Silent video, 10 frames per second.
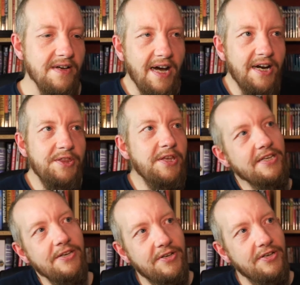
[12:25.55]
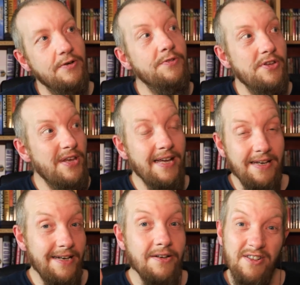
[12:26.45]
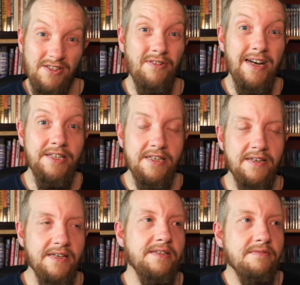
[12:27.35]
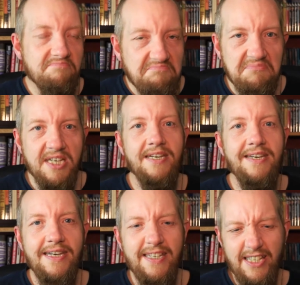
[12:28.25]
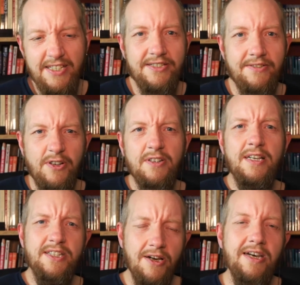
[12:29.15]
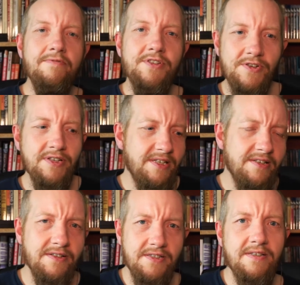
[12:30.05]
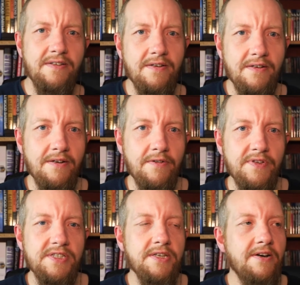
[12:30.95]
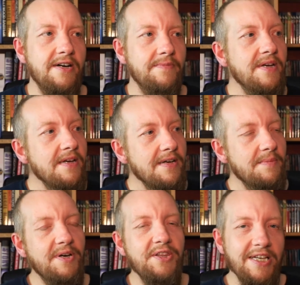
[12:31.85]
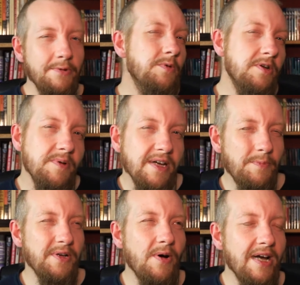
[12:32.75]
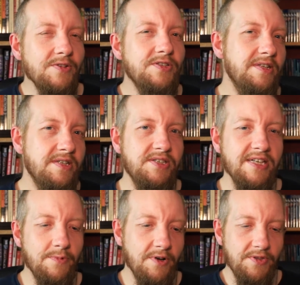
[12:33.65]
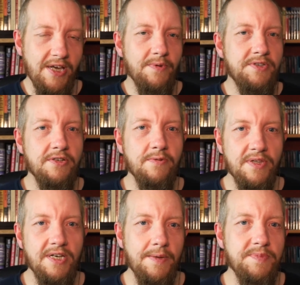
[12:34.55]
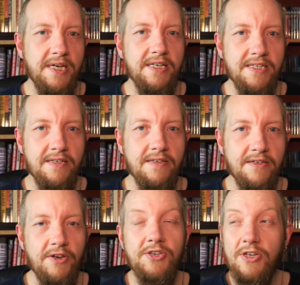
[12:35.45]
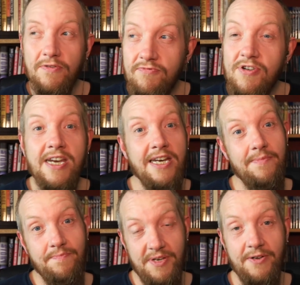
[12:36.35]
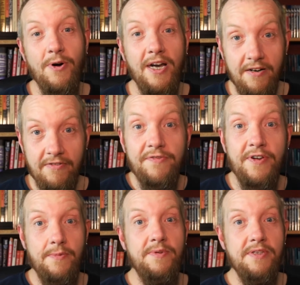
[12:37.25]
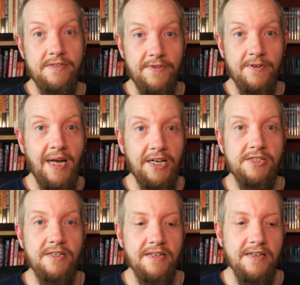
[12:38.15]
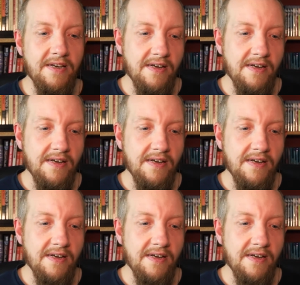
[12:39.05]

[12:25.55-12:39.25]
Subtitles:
And I think you could, although that it looks great in this, it does look slightly restricted because of its time. But I think it'd be quite interesting to see what they would do with an updated. You could really be quite horrific with this film, actually.